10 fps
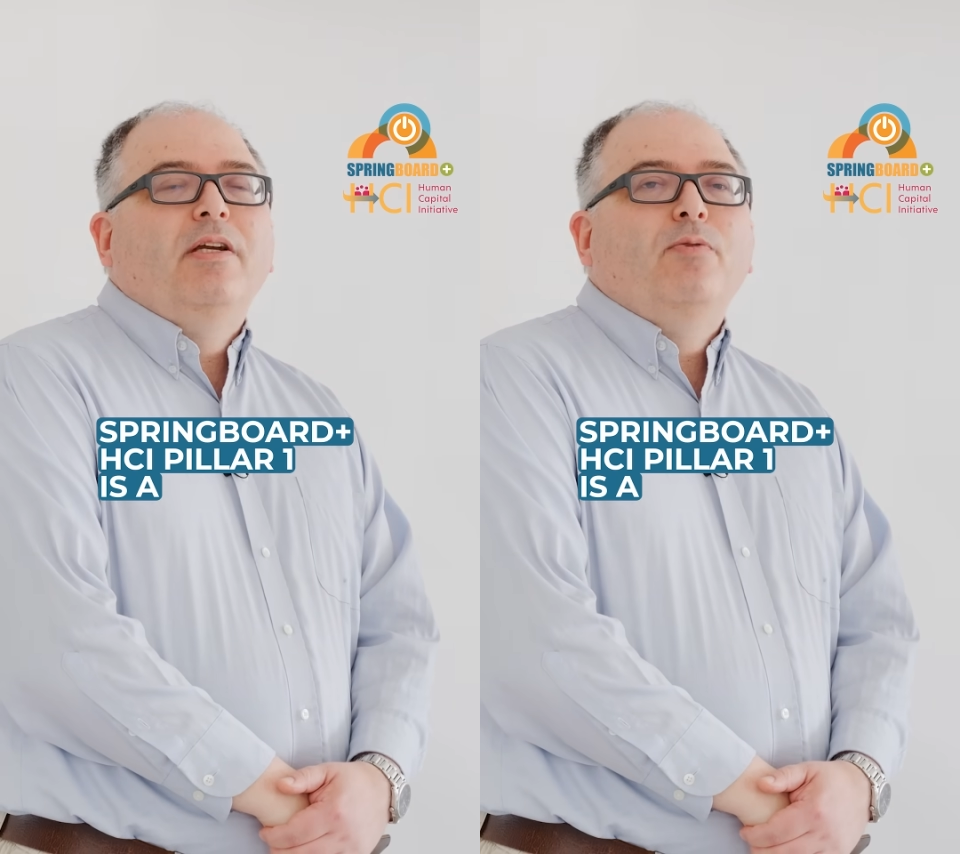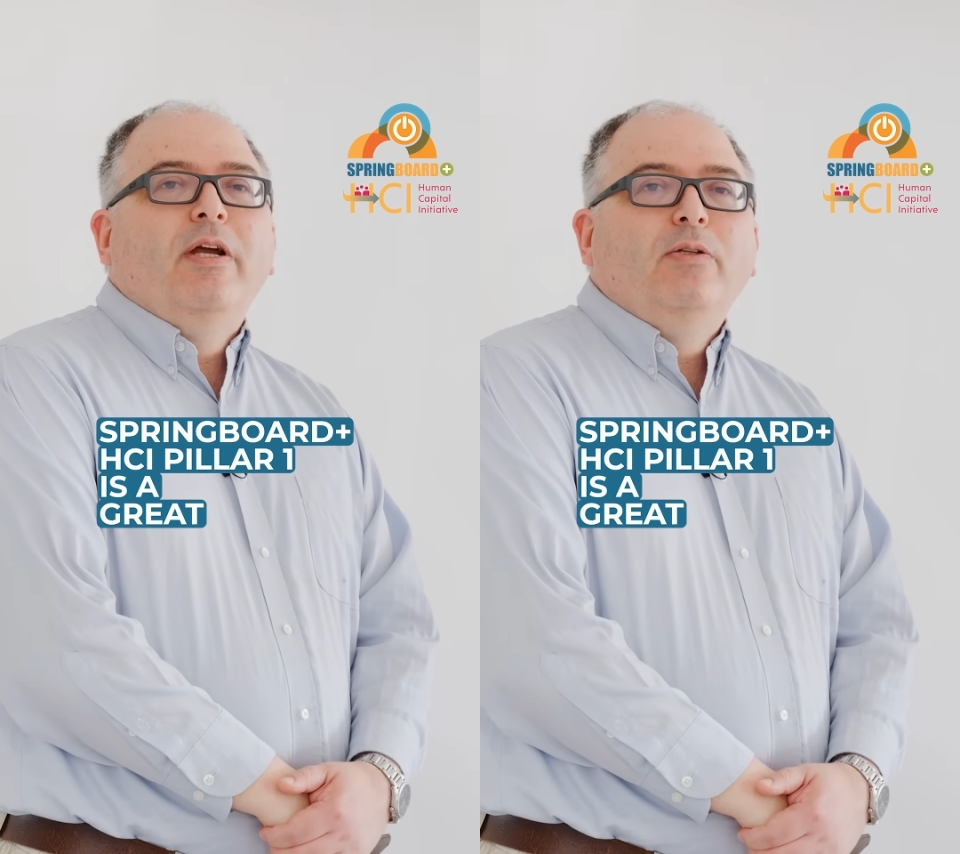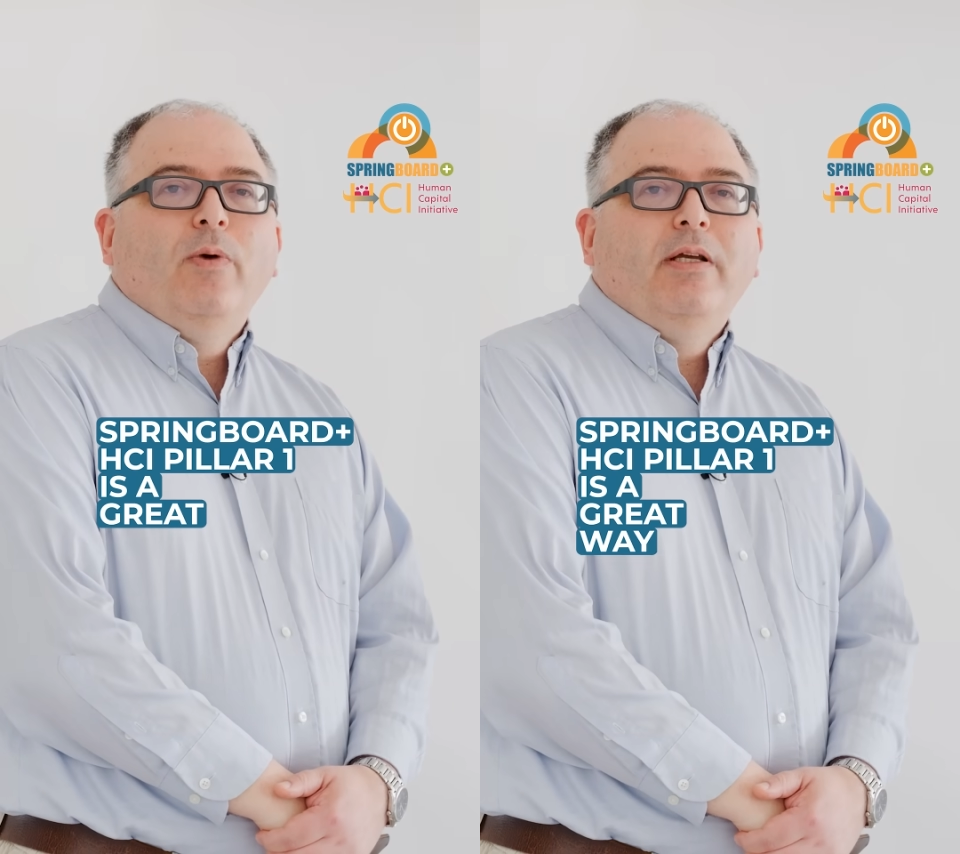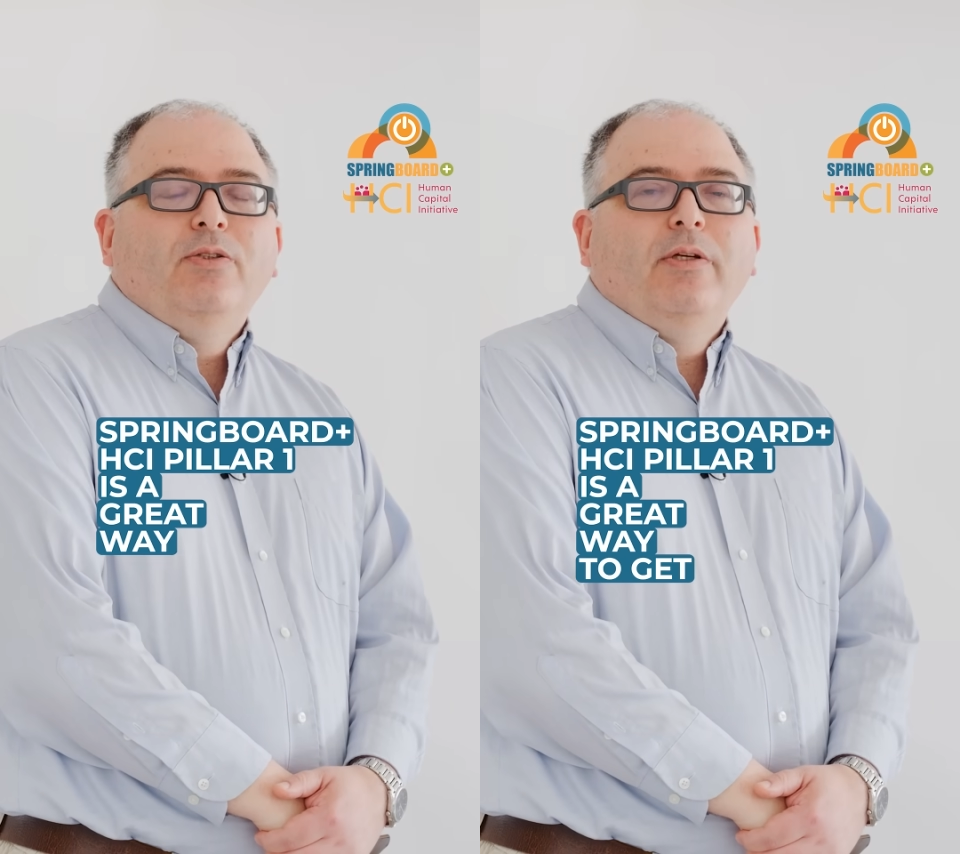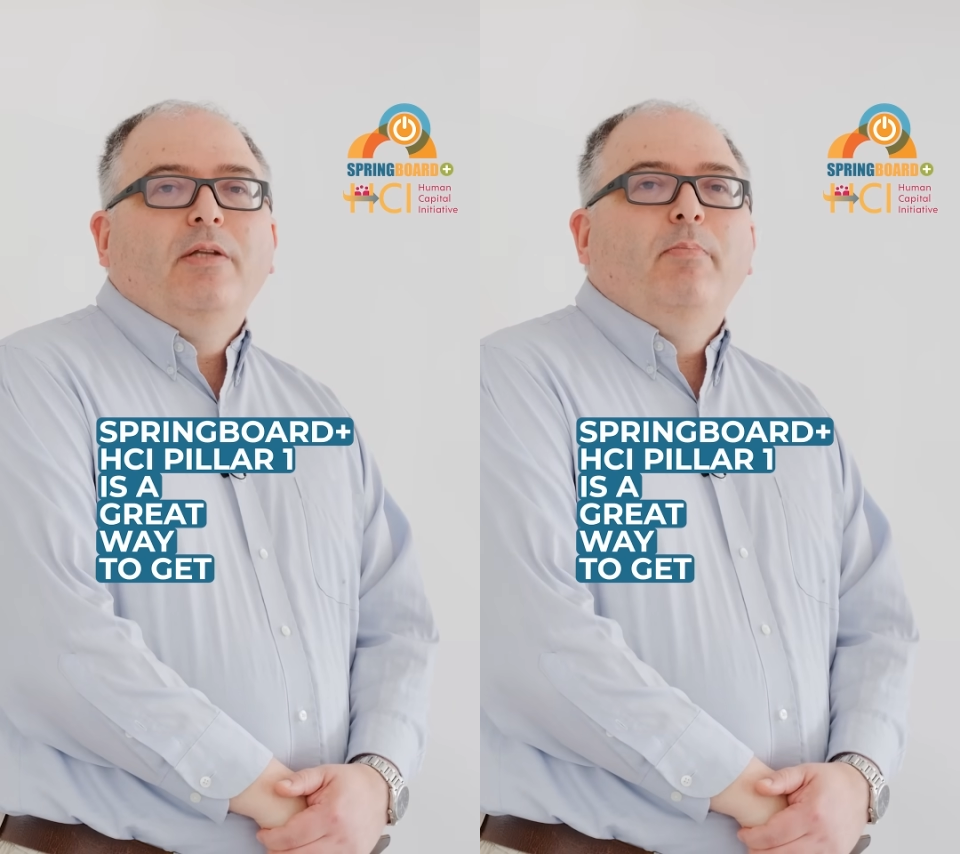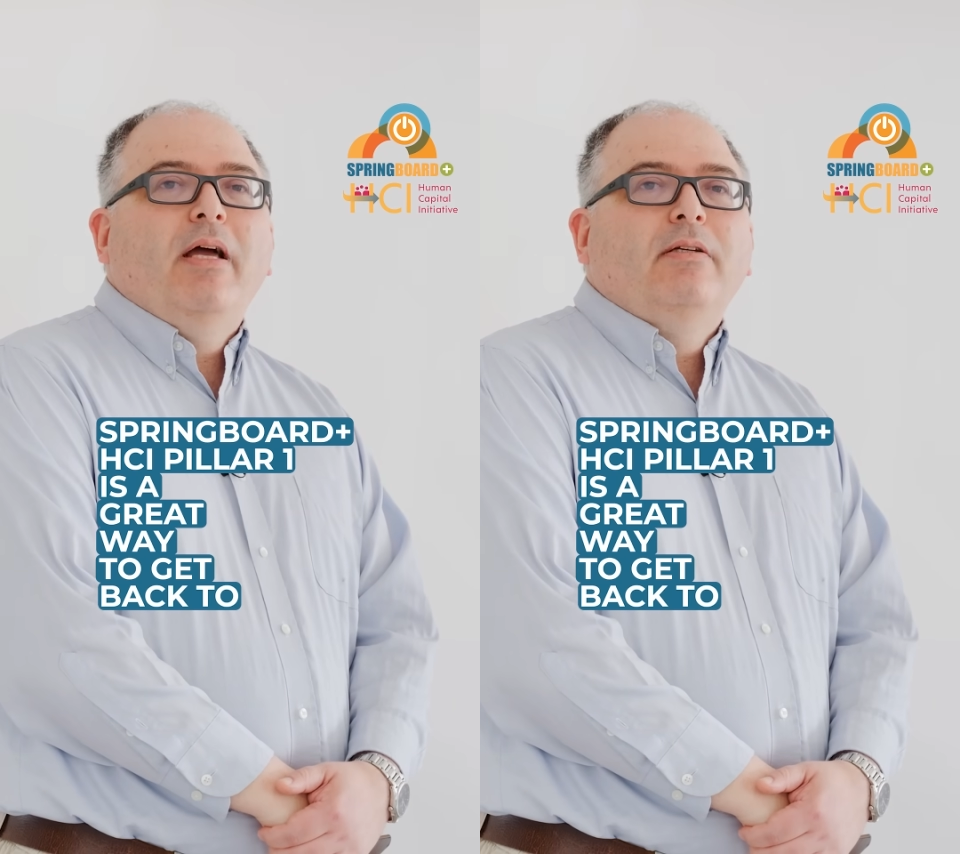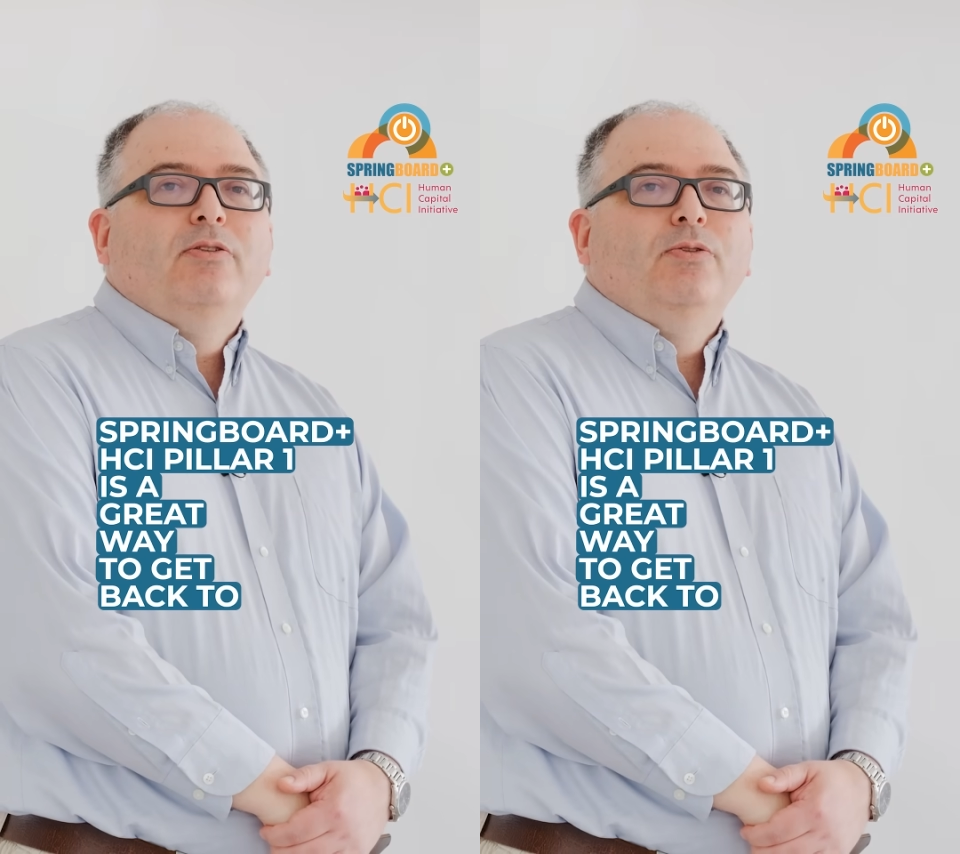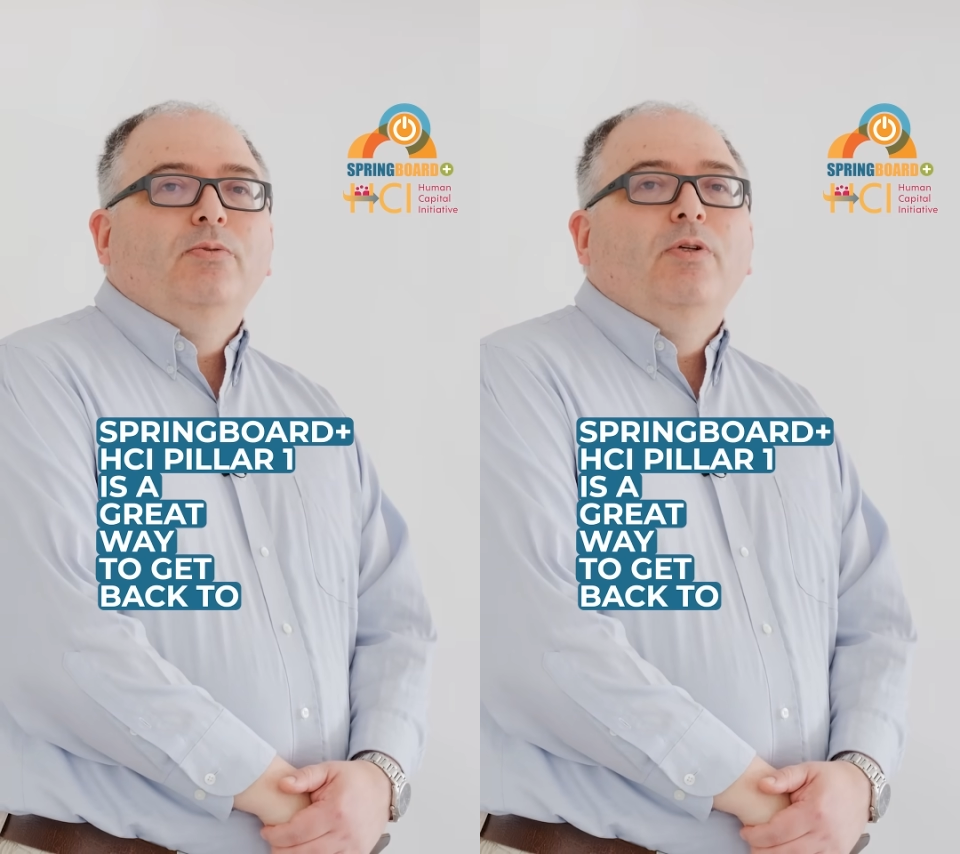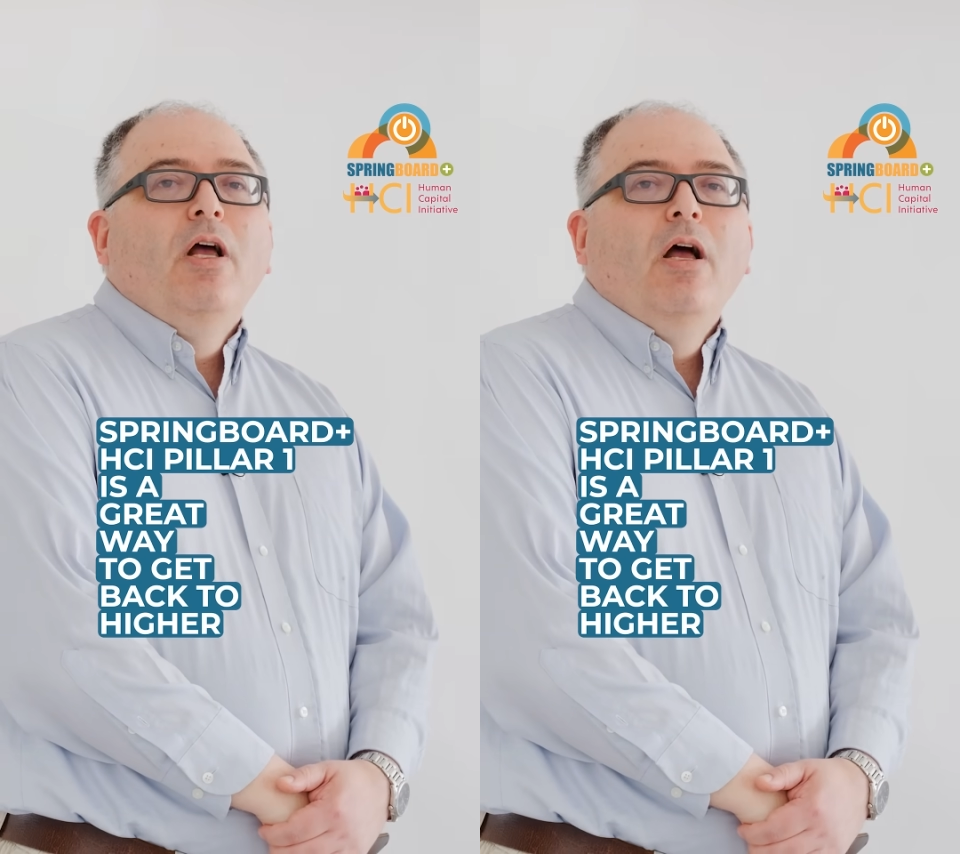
a great way to get back to